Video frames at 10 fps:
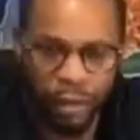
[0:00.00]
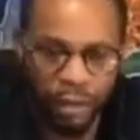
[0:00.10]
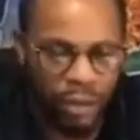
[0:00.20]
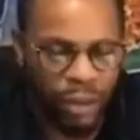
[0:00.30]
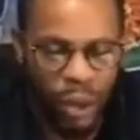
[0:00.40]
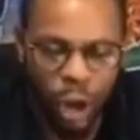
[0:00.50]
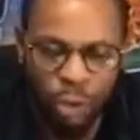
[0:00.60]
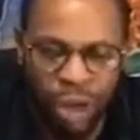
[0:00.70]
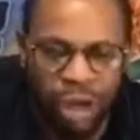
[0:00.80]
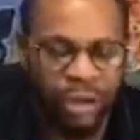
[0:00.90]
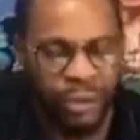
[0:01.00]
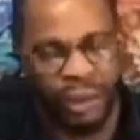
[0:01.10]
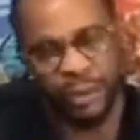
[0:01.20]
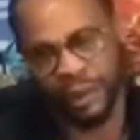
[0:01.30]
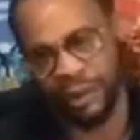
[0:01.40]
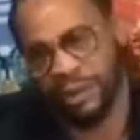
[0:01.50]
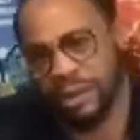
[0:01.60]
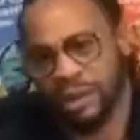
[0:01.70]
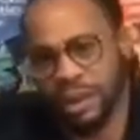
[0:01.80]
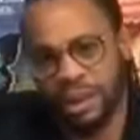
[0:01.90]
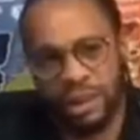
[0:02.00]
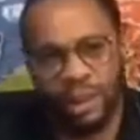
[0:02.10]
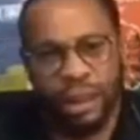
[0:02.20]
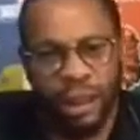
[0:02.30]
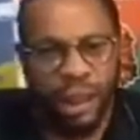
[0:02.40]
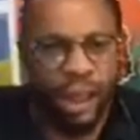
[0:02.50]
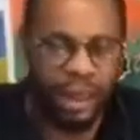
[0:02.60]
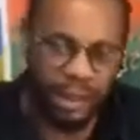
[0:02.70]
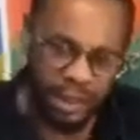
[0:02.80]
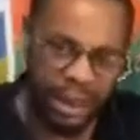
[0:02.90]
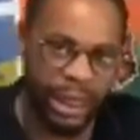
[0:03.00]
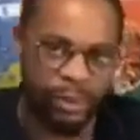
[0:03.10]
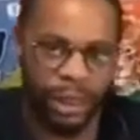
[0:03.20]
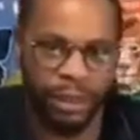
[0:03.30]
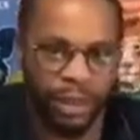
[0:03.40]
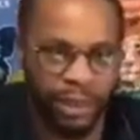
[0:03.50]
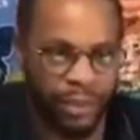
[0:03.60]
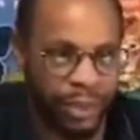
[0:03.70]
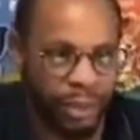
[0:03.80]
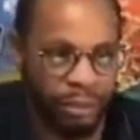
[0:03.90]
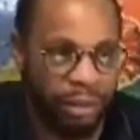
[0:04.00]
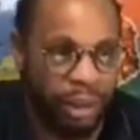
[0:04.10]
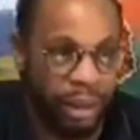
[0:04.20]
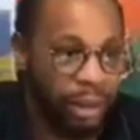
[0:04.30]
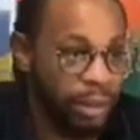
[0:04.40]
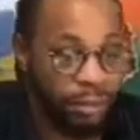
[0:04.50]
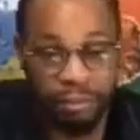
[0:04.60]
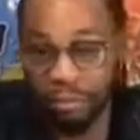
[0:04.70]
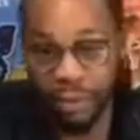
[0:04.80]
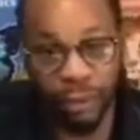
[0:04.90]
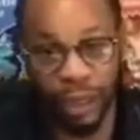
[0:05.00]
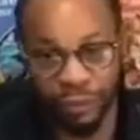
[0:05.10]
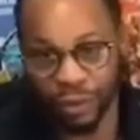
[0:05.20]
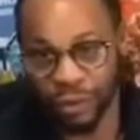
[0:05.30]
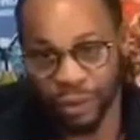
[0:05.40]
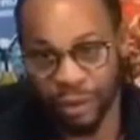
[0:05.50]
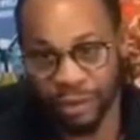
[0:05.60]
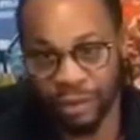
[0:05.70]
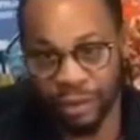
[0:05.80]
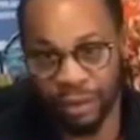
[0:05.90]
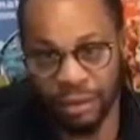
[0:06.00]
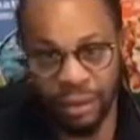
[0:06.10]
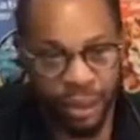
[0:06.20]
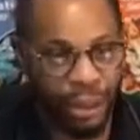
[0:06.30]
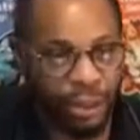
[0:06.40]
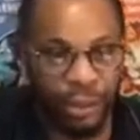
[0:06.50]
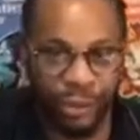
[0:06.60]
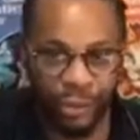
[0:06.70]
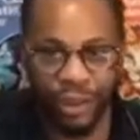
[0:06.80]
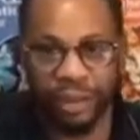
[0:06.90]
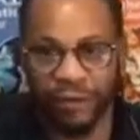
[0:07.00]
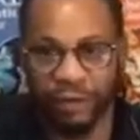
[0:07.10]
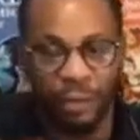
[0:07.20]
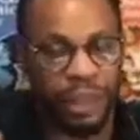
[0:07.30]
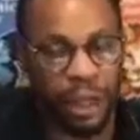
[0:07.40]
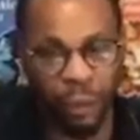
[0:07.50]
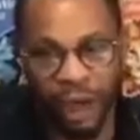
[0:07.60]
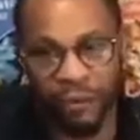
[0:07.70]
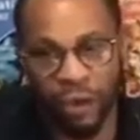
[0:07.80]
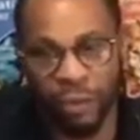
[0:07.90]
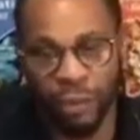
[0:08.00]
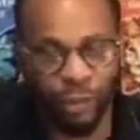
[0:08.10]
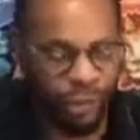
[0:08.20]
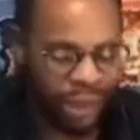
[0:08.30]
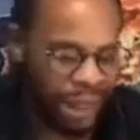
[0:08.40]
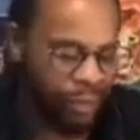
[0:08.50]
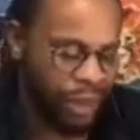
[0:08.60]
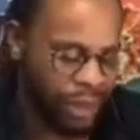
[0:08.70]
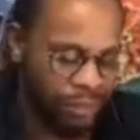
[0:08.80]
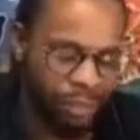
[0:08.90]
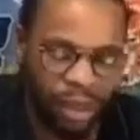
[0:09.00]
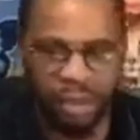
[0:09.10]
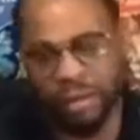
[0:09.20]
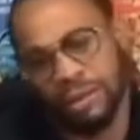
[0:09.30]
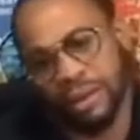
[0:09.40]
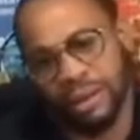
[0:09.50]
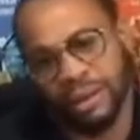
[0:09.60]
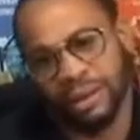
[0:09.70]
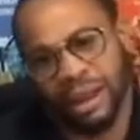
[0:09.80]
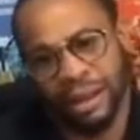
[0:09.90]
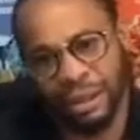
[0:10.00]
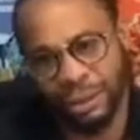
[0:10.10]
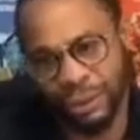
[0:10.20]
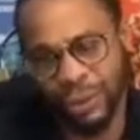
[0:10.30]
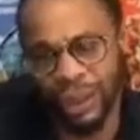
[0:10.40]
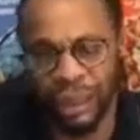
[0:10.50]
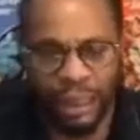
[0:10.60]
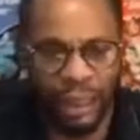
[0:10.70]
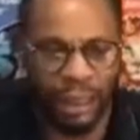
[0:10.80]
So how are you expected to teach at a time like this when you have to social distance? Your students have to be away from you. You can't really monitor what it is that you're doing and